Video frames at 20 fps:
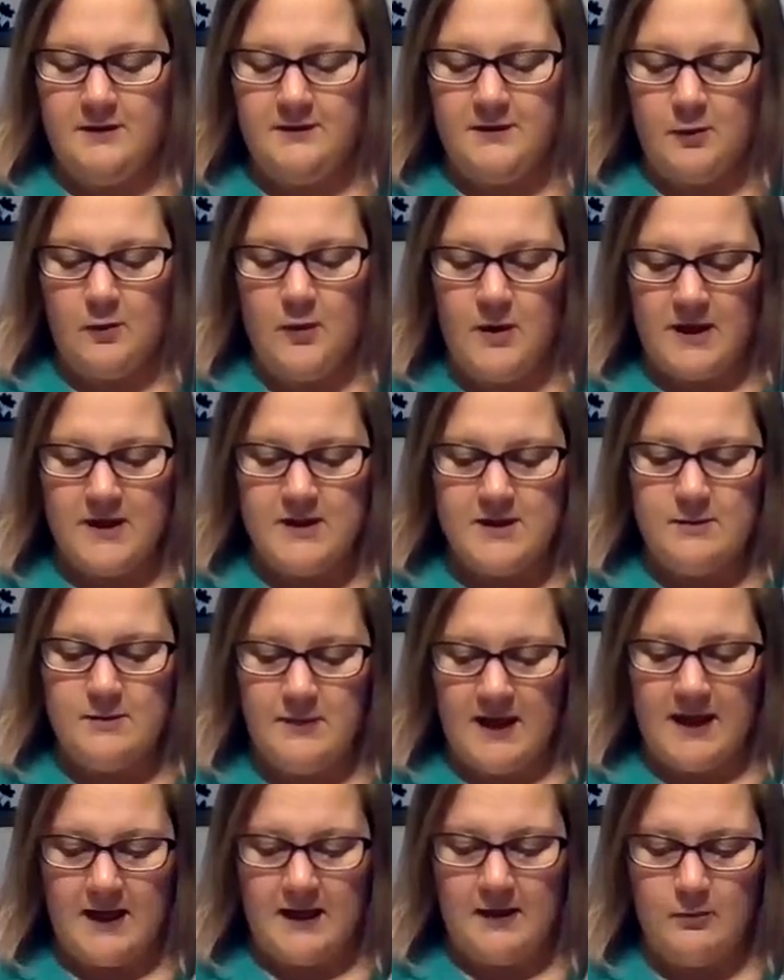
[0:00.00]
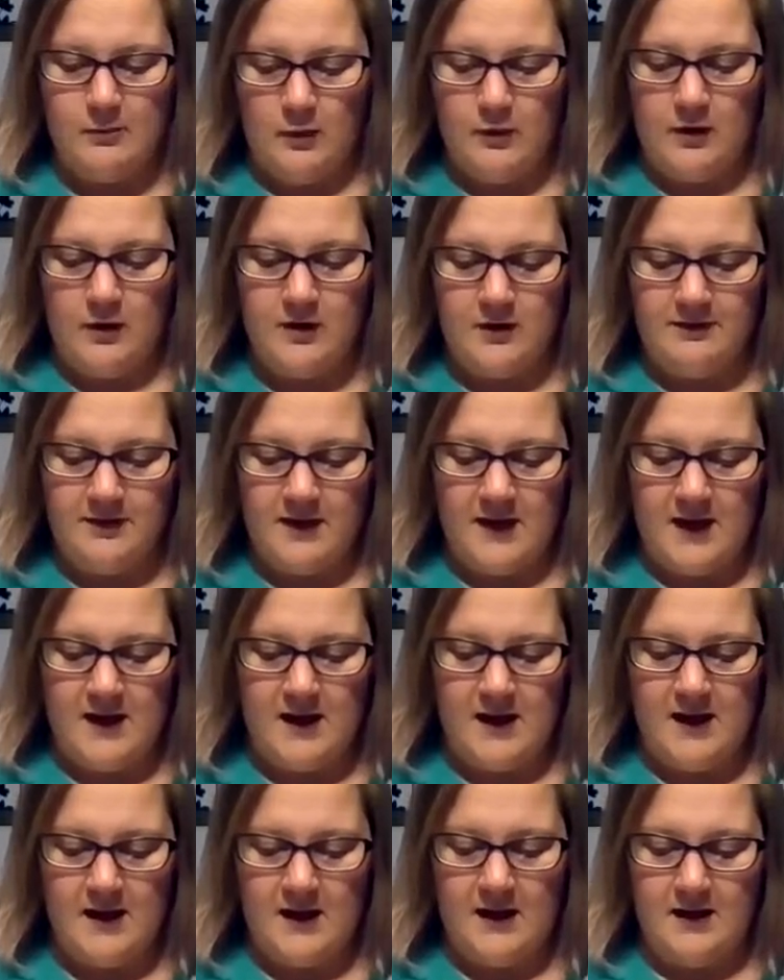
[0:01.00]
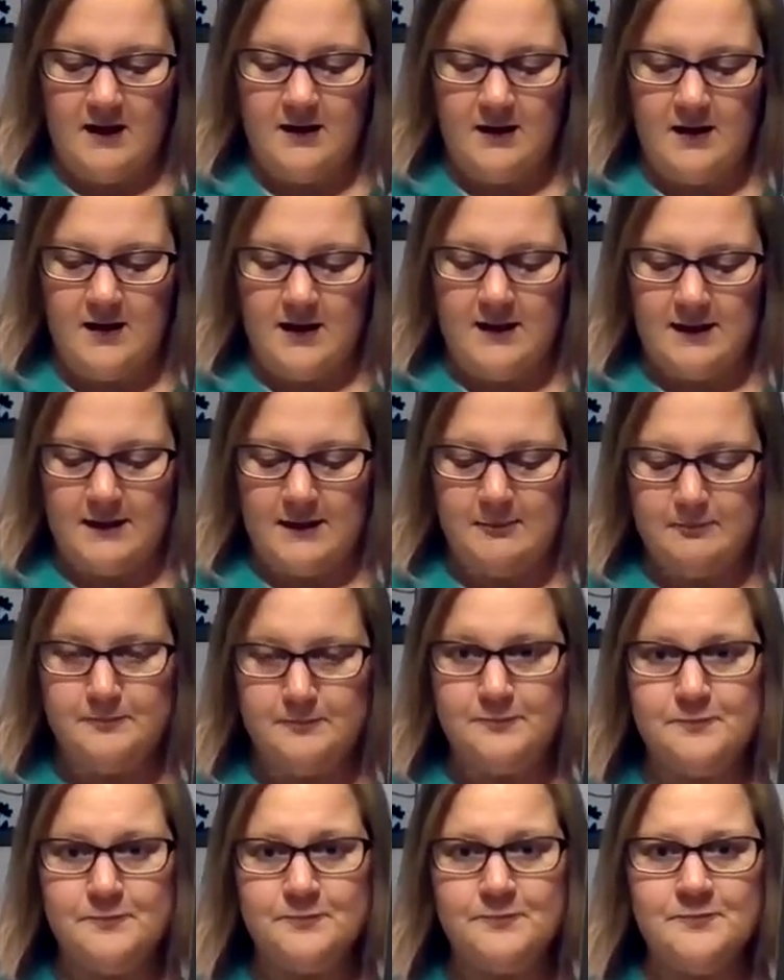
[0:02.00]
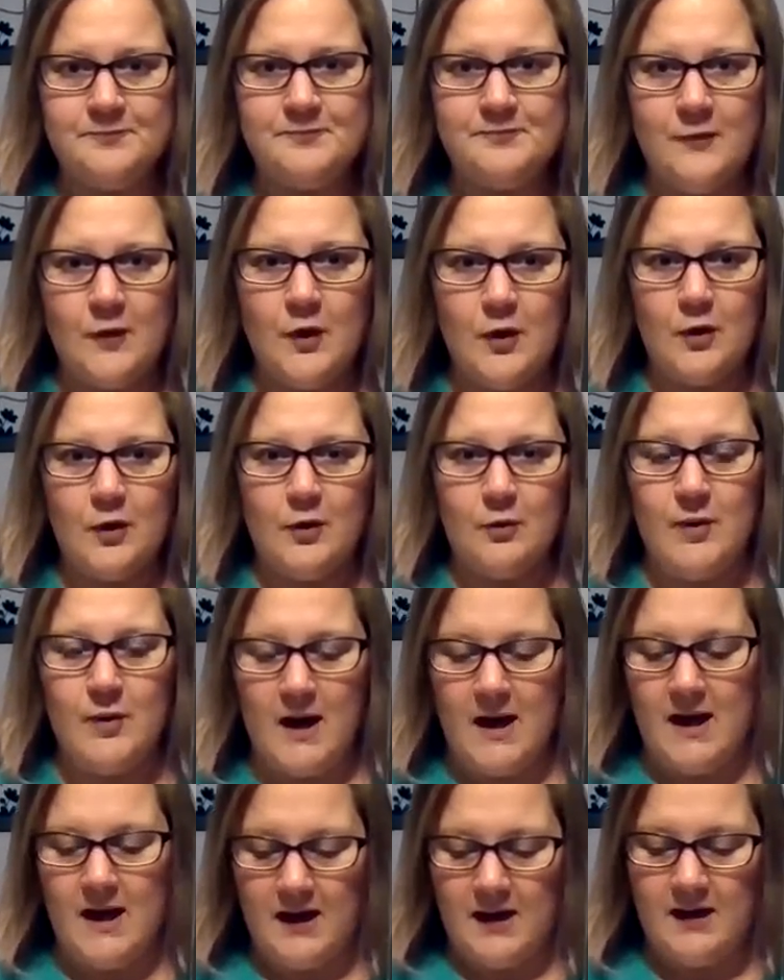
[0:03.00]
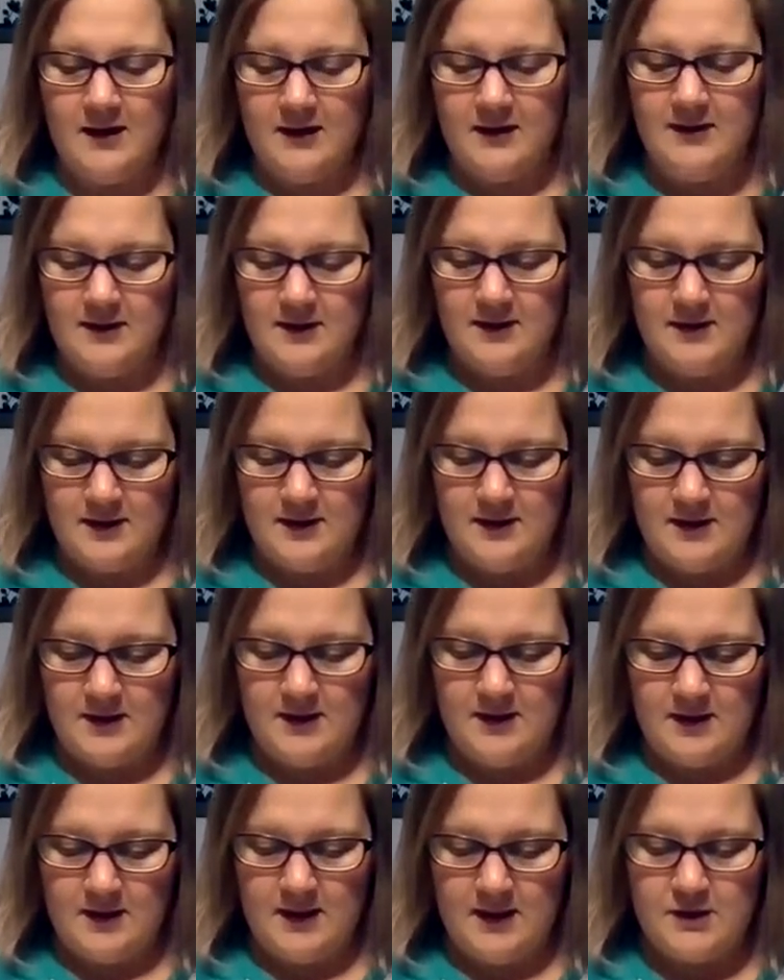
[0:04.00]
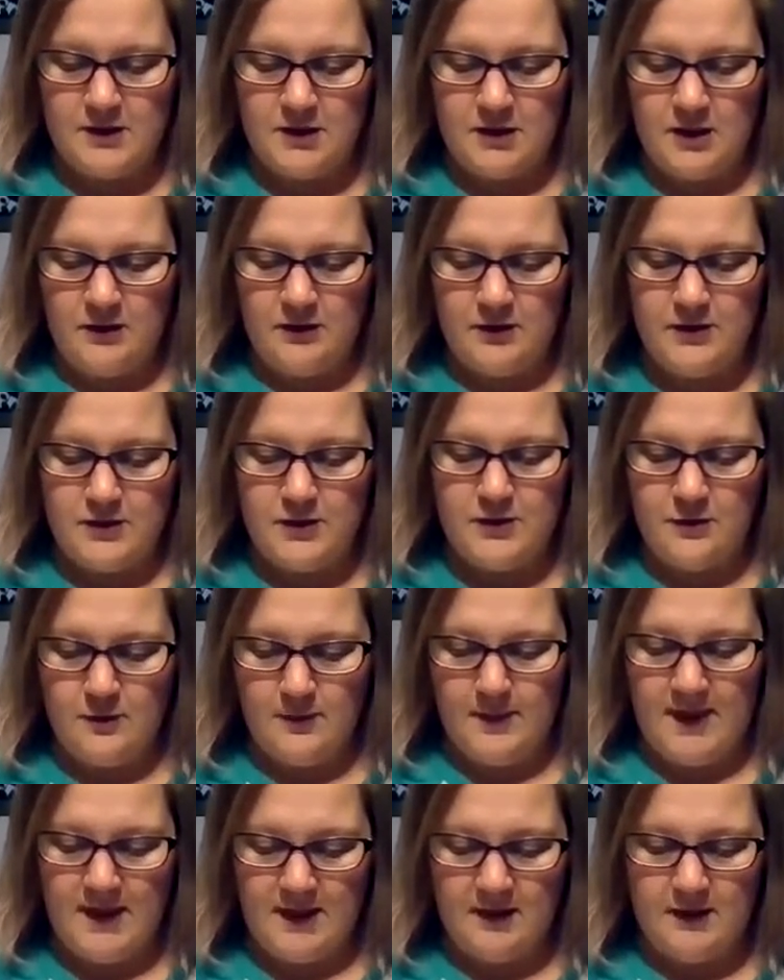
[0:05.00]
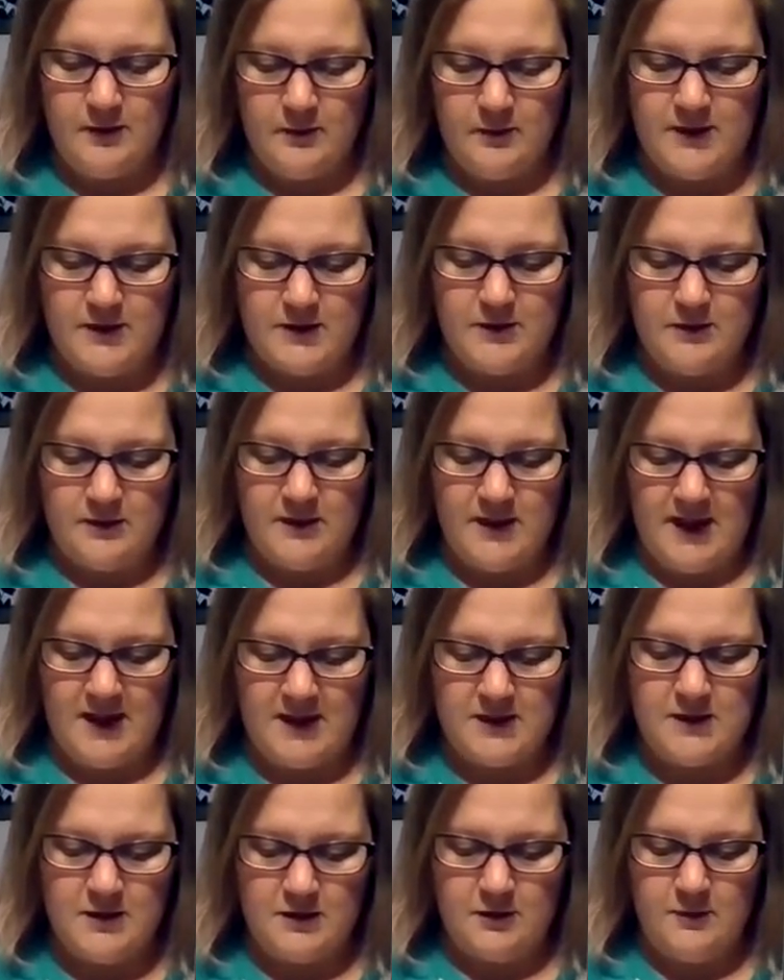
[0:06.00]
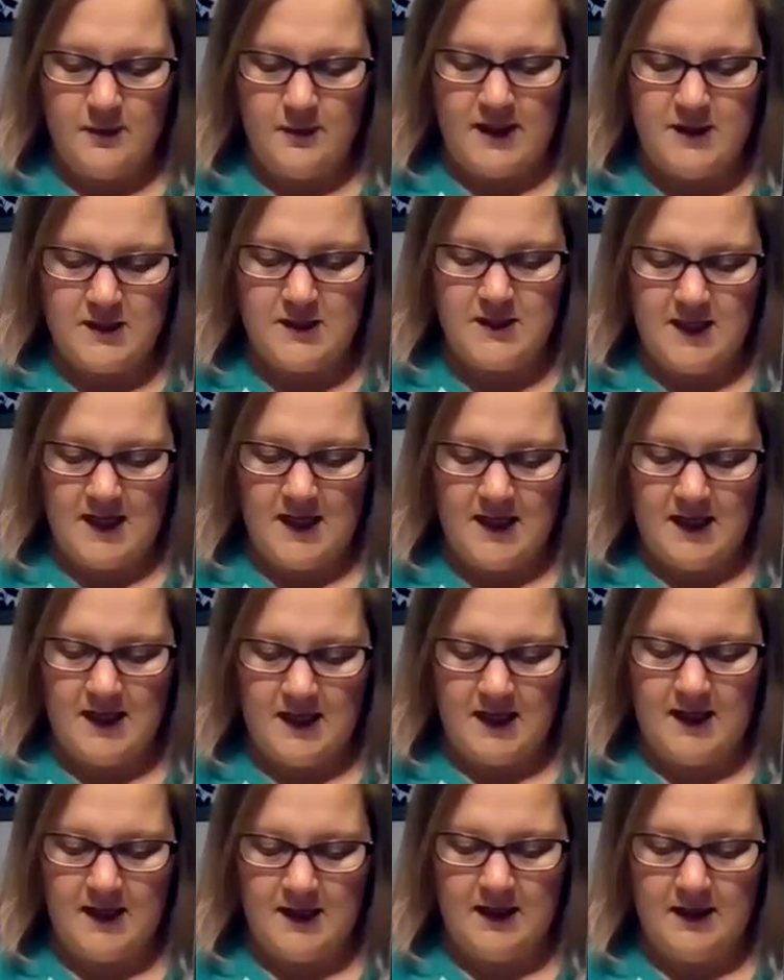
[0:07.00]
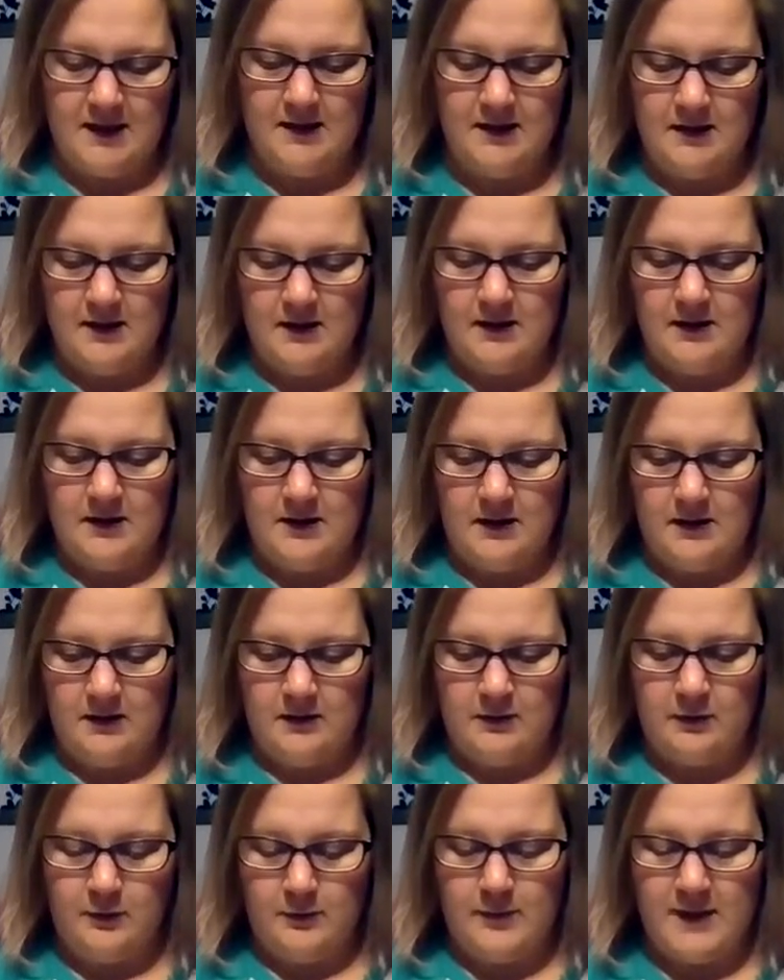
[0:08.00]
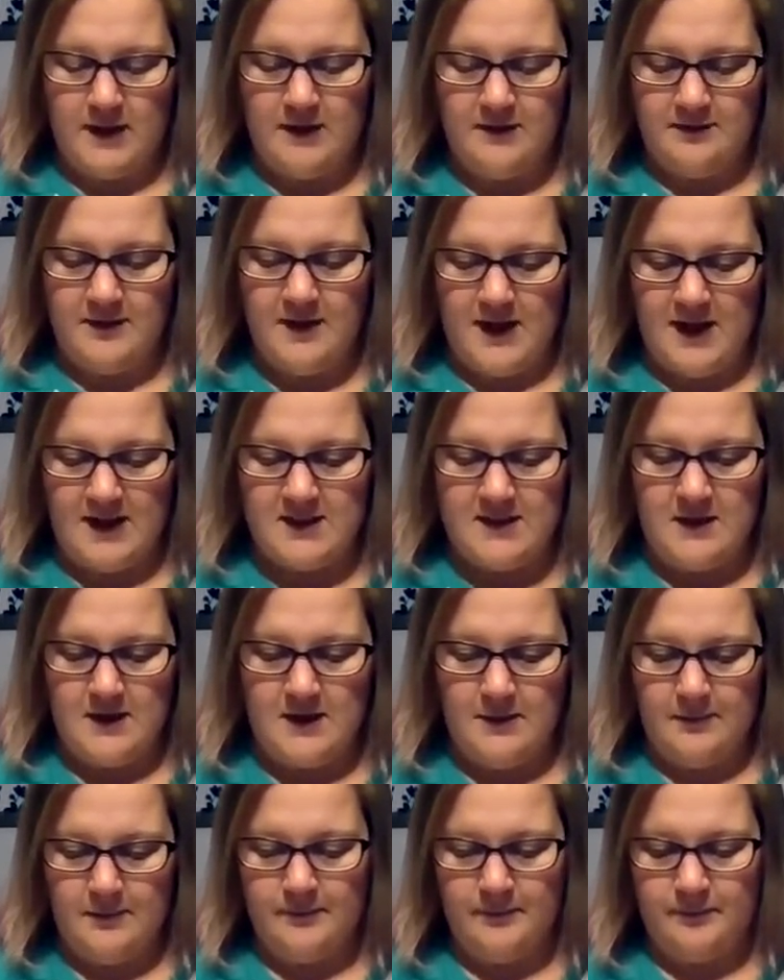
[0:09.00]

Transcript: if you wanted to make it more of a gray-ish color snowman, you can do that too by just adding in a little bit of that